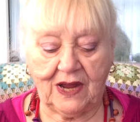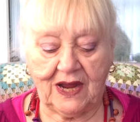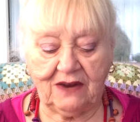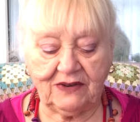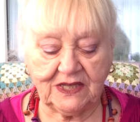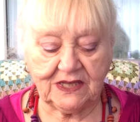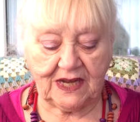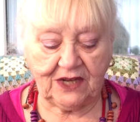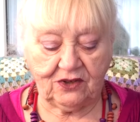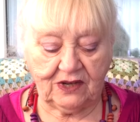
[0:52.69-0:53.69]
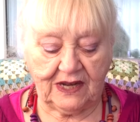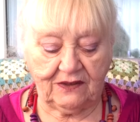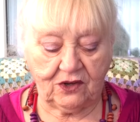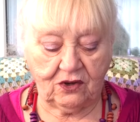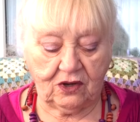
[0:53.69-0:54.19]
Iris. I don't like
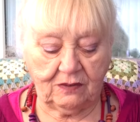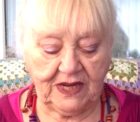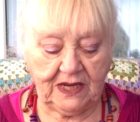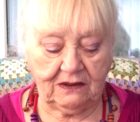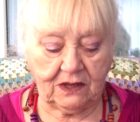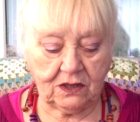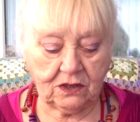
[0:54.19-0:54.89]
the norm either.